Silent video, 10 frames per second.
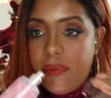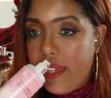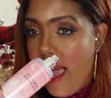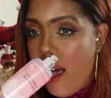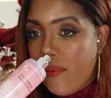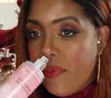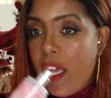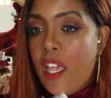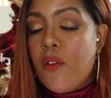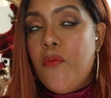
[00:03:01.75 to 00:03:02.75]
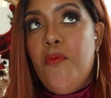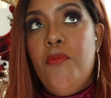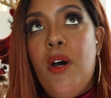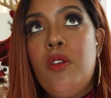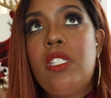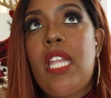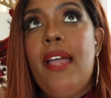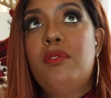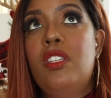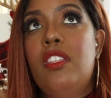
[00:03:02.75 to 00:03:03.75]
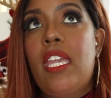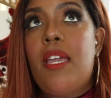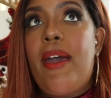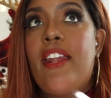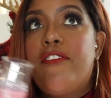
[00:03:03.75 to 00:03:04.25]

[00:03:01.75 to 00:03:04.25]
Now, most times when you think about a